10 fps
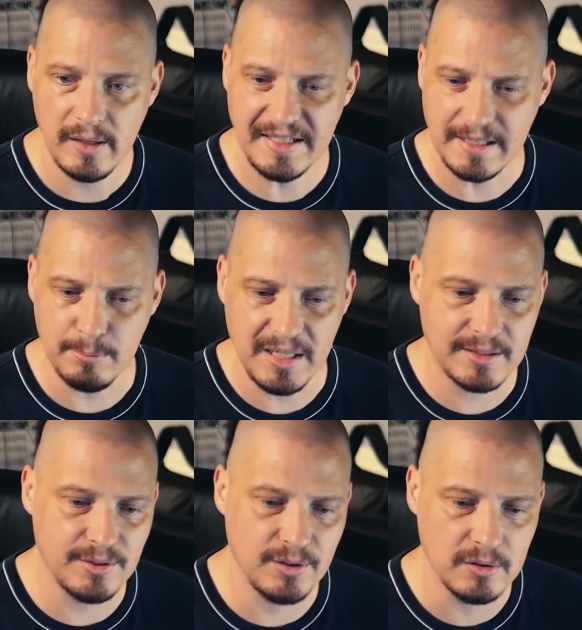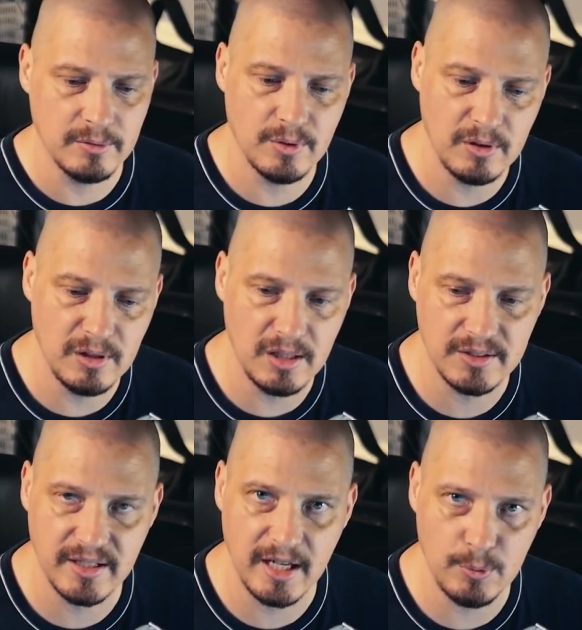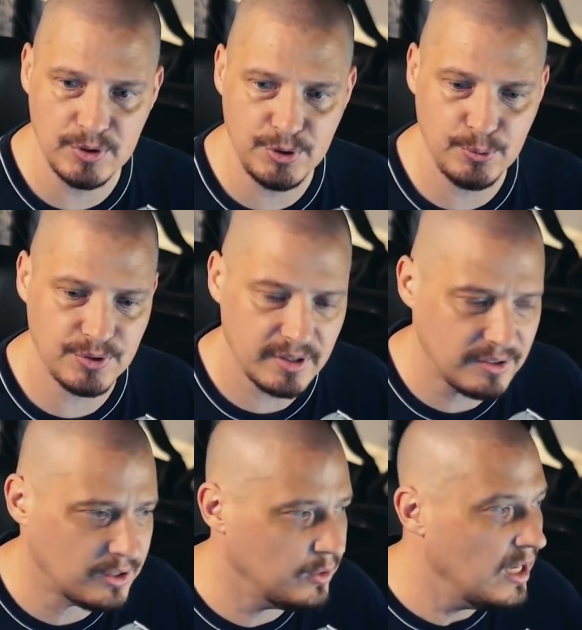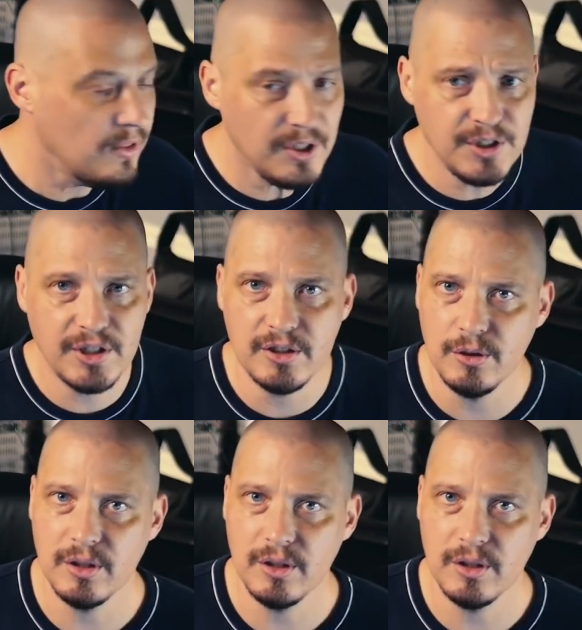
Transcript: And I'm back to the LUT that I was using. So there you go.